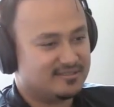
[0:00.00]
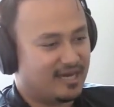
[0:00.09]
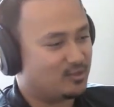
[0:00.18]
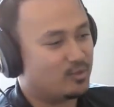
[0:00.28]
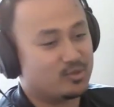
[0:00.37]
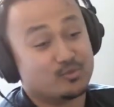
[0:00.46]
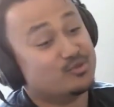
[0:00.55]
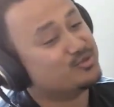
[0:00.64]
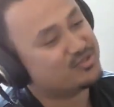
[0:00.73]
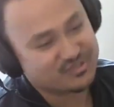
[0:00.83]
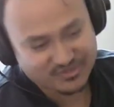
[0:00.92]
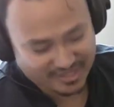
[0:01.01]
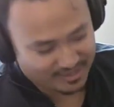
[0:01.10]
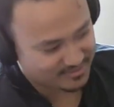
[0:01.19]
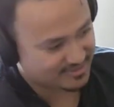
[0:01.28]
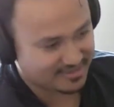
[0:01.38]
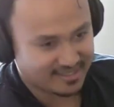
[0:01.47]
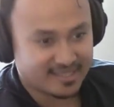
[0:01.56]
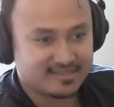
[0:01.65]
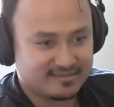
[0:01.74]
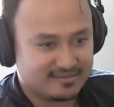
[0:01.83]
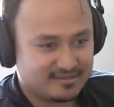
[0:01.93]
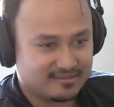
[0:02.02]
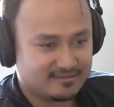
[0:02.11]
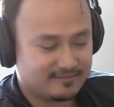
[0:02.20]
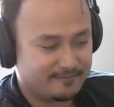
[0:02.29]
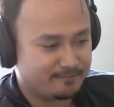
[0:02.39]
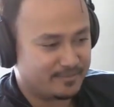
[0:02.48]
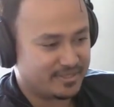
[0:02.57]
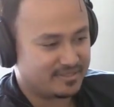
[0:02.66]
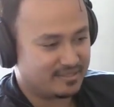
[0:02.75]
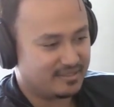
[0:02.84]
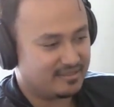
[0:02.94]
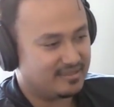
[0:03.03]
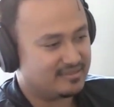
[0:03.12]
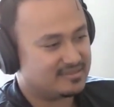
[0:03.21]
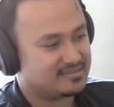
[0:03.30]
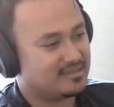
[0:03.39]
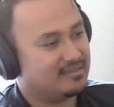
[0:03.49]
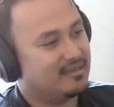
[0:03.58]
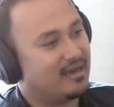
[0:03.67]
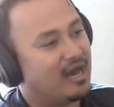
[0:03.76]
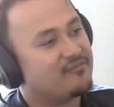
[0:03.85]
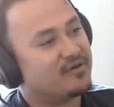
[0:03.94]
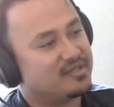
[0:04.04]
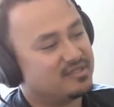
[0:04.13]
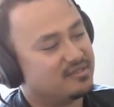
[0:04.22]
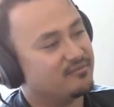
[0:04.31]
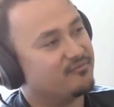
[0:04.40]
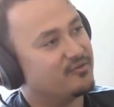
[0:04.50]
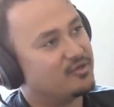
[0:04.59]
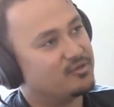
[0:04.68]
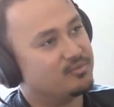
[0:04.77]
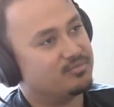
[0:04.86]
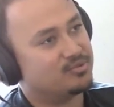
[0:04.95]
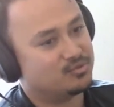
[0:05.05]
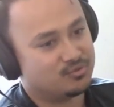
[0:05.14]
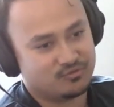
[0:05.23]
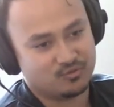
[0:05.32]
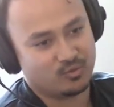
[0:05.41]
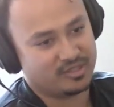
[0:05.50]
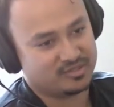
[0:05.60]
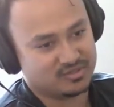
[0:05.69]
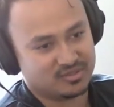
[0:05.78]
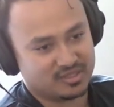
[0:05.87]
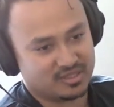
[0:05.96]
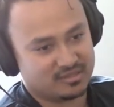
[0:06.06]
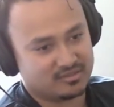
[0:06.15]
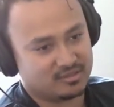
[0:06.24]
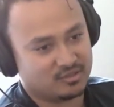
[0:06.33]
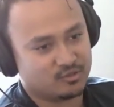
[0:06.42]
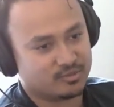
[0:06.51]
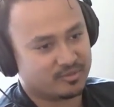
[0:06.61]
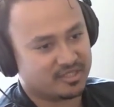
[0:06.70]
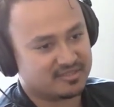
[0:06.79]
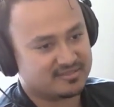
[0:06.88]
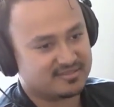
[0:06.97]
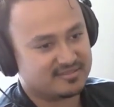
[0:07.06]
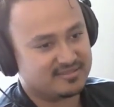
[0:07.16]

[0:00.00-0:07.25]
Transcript: I don't want to reduce us down to that, but it's I find it a very beautiful way to look at the human mind.